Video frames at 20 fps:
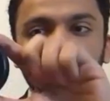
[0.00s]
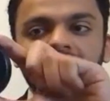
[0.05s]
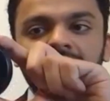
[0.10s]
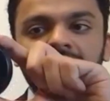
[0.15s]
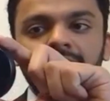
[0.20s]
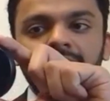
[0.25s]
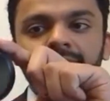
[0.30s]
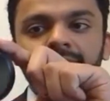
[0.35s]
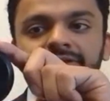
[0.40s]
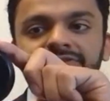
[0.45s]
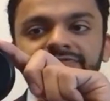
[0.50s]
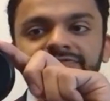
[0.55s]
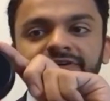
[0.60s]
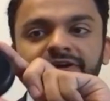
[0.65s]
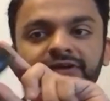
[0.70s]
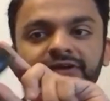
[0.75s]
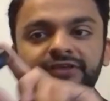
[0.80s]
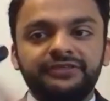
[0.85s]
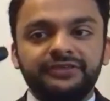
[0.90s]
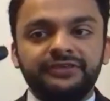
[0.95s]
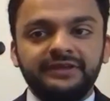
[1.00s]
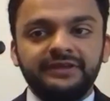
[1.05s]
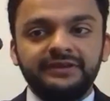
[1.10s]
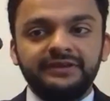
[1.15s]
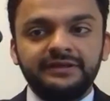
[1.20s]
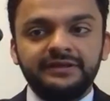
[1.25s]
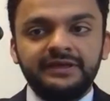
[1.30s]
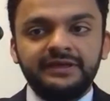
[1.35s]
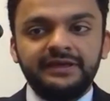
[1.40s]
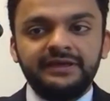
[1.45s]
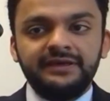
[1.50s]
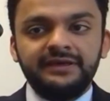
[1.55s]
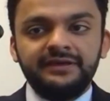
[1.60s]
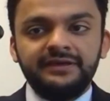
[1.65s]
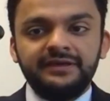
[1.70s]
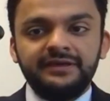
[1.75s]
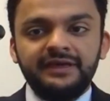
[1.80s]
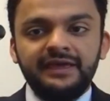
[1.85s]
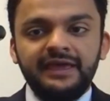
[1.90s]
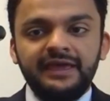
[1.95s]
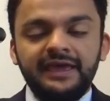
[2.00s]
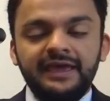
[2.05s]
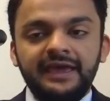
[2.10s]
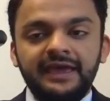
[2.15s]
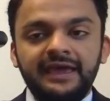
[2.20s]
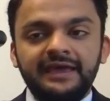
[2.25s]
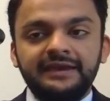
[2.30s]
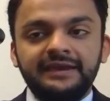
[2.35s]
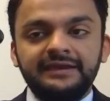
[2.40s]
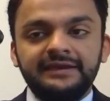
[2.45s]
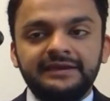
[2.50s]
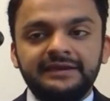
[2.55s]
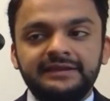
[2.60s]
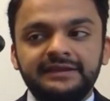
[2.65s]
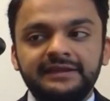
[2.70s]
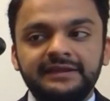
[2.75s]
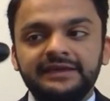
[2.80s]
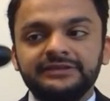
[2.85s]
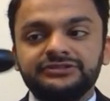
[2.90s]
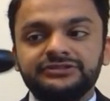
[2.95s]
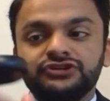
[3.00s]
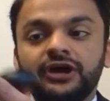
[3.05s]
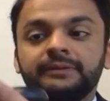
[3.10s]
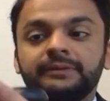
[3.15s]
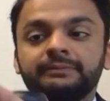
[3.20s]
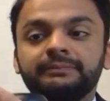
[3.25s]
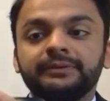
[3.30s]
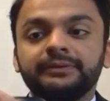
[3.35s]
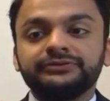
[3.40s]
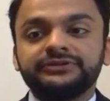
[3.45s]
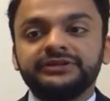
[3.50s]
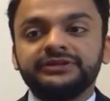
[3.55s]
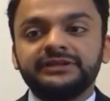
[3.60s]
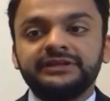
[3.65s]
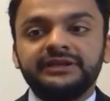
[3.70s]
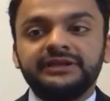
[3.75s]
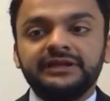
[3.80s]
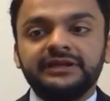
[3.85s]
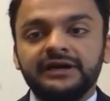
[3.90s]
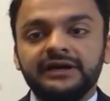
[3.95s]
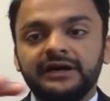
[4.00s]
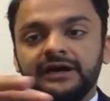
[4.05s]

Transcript: It's very thin, and it's got a built-in